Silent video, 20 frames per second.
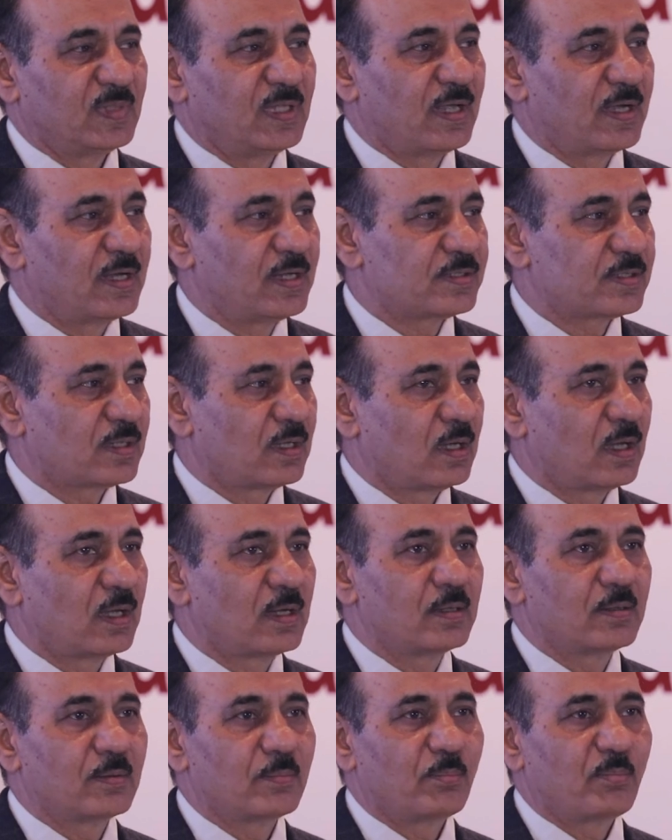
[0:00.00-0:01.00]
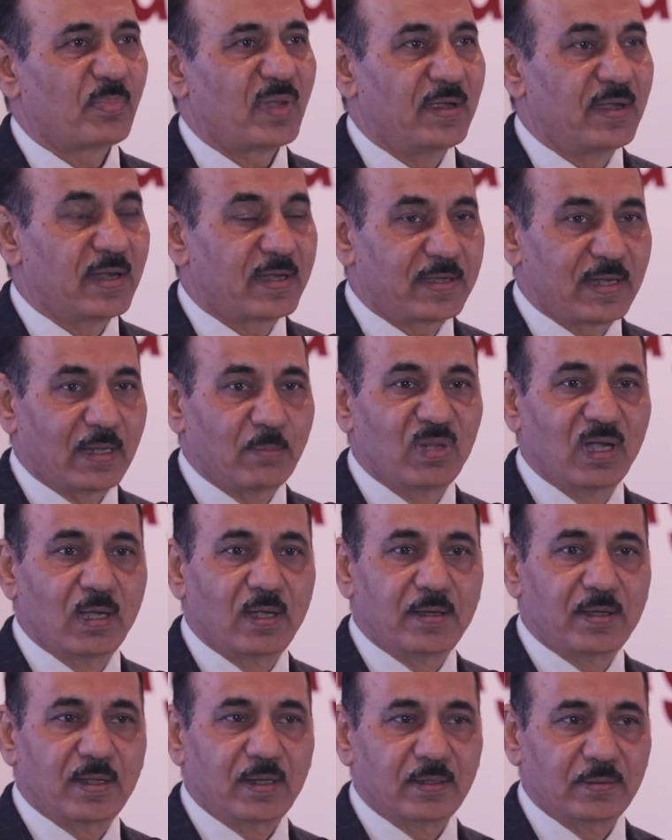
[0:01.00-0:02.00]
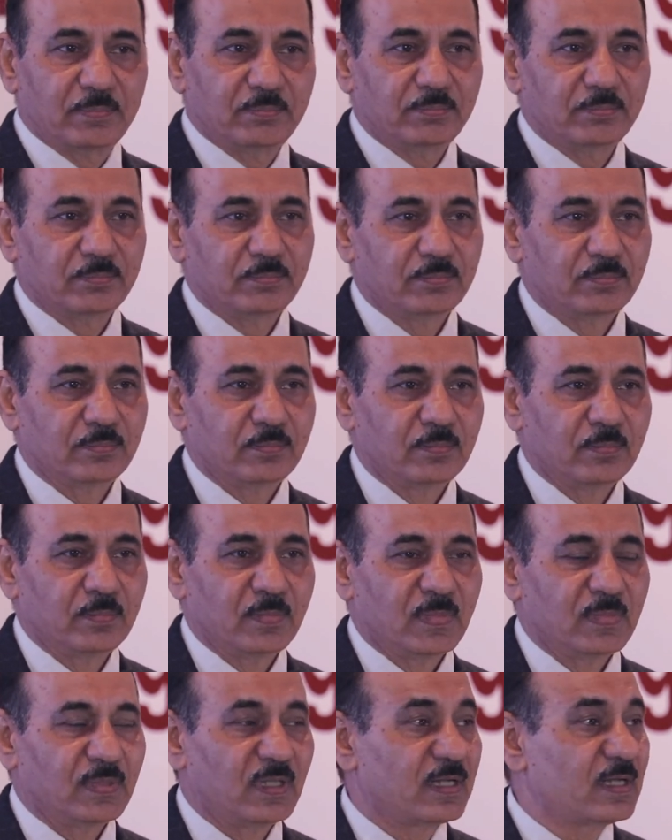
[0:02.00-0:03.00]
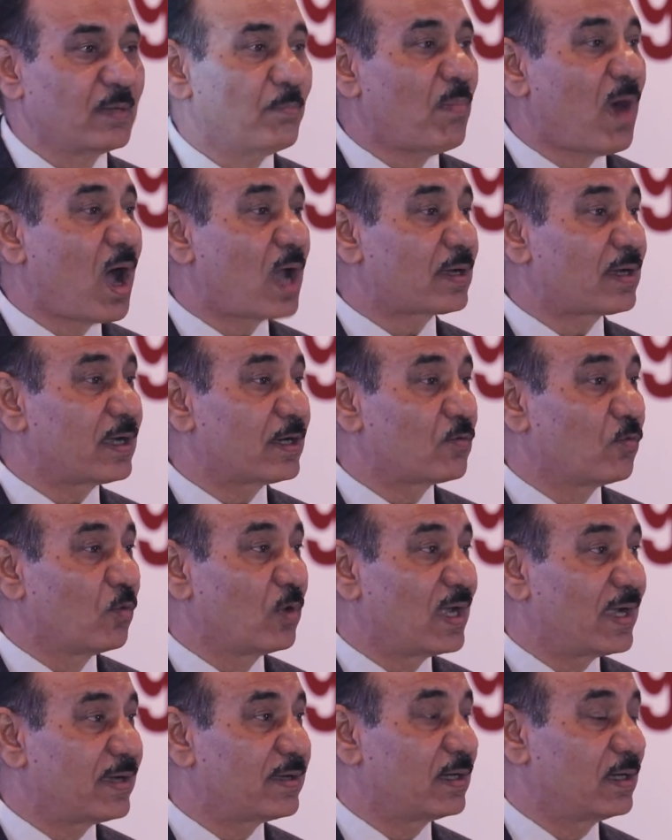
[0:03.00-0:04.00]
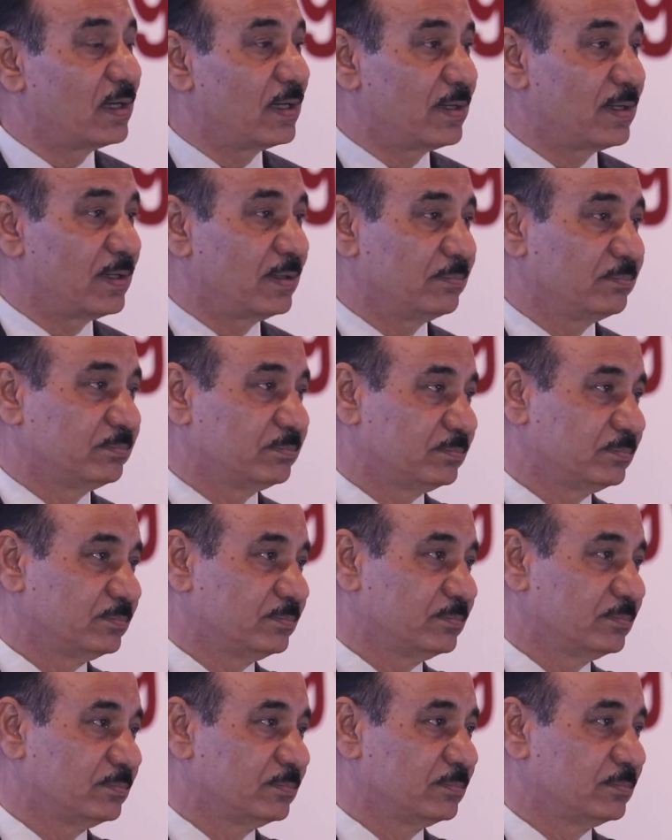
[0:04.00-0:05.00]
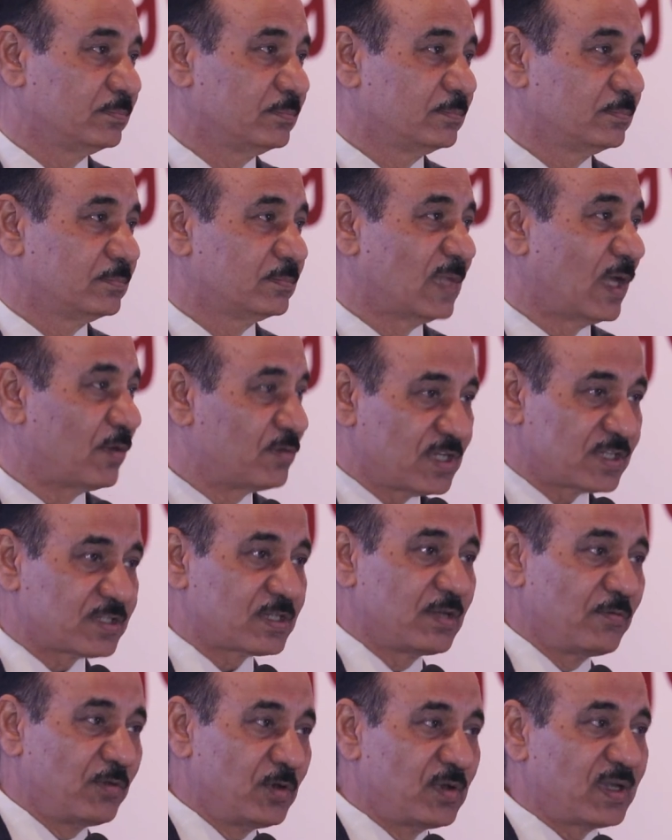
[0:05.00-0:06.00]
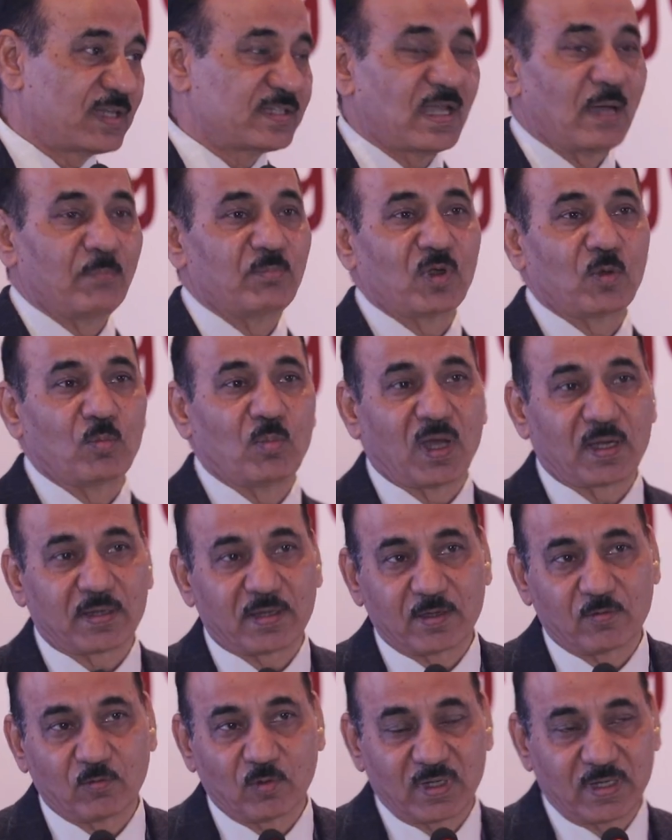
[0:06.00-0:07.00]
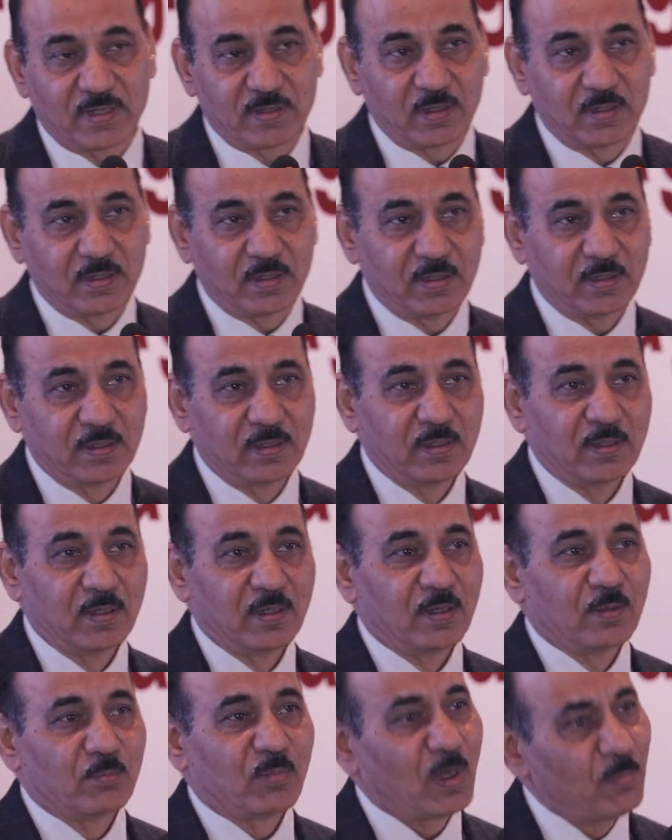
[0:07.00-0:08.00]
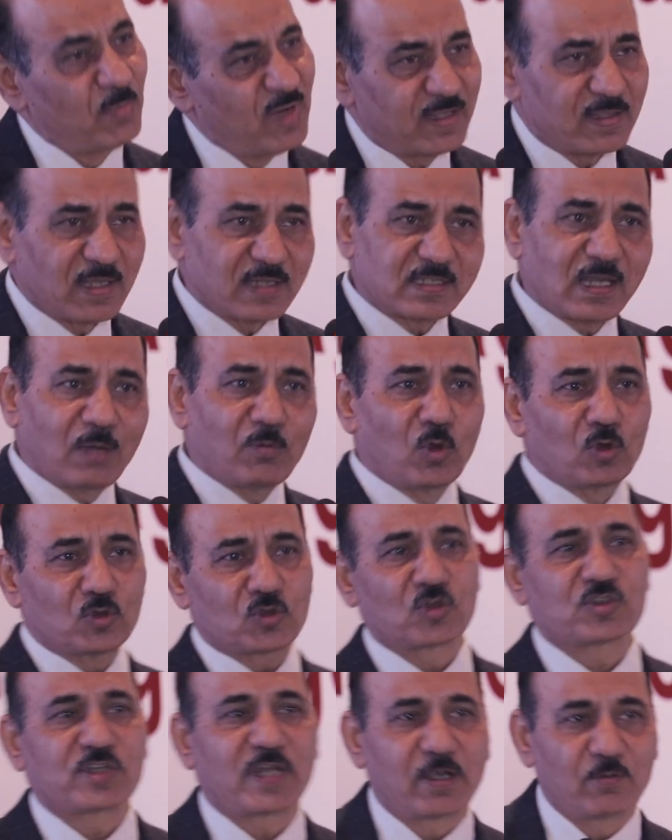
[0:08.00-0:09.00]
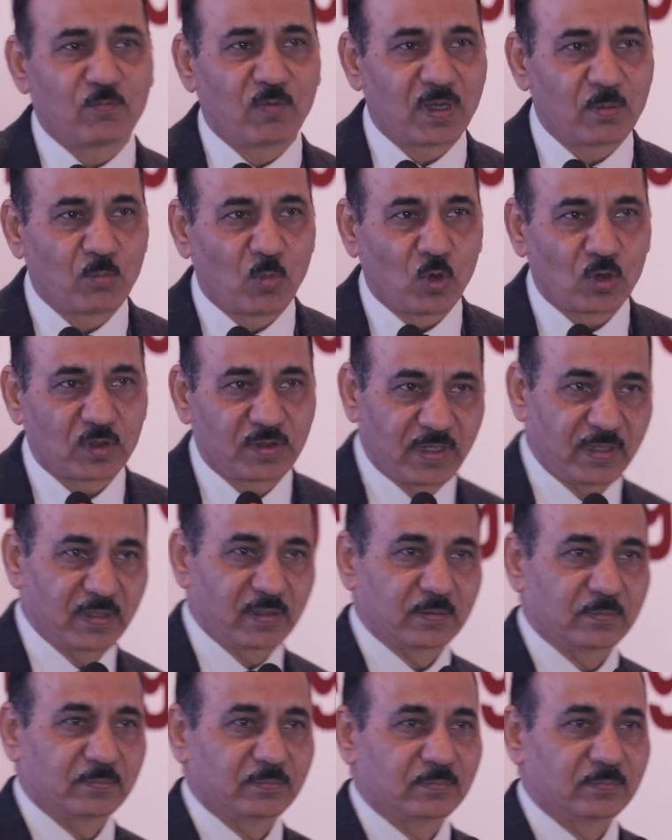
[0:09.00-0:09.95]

there is unpredictability, there is a market volatility. I've just given you an example of market volatility. But Mehta sahab also said one more thing.